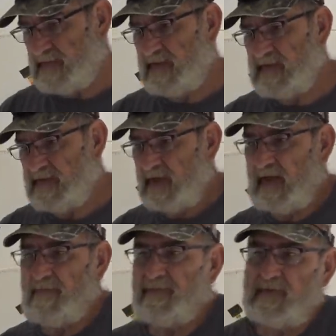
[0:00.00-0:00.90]
to the
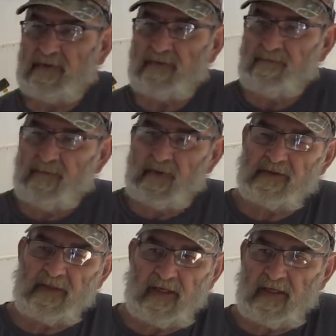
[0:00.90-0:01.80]
top and
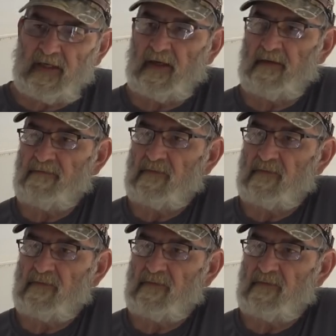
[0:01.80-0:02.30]
built a, uh,